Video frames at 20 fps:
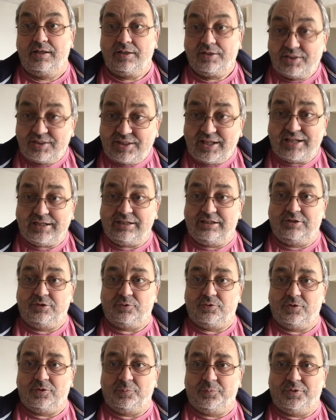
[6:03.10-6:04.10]
Thank you,
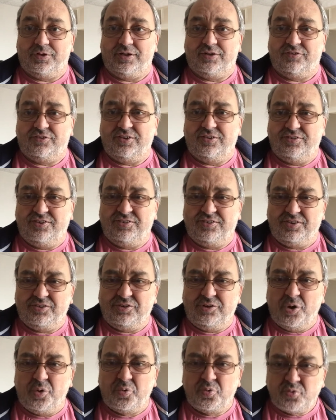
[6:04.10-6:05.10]
comrades. This is a
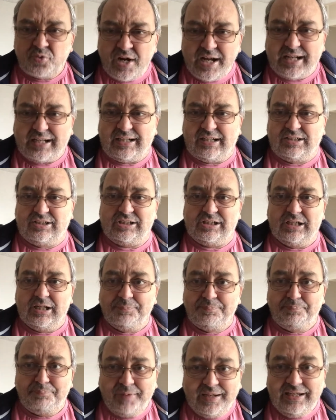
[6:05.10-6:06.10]
direct
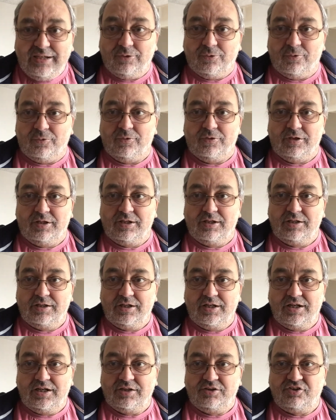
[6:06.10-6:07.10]
appeal
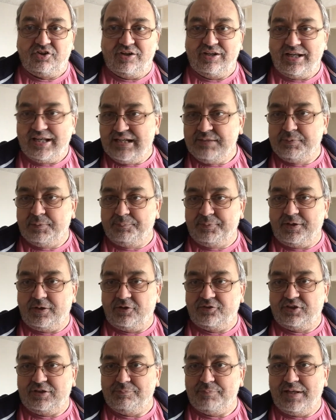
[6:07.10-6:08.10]
to Labour
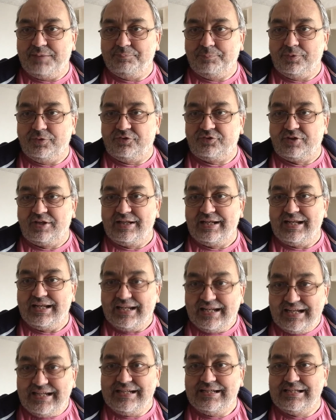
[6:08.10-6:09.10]
Party members
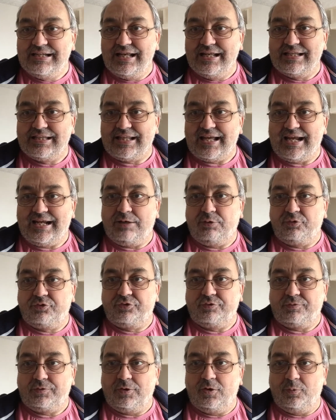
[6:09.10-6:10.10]
in the House
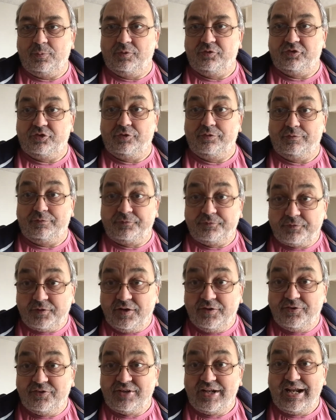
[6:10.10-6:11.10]
of Commons, on the
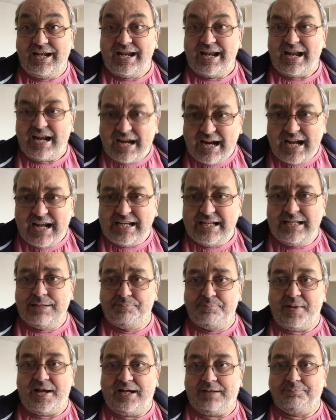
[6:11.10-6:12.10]
front and the
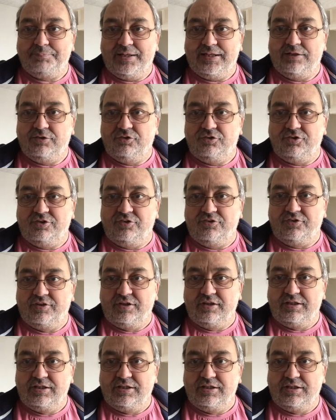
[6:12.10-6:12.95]
back benches.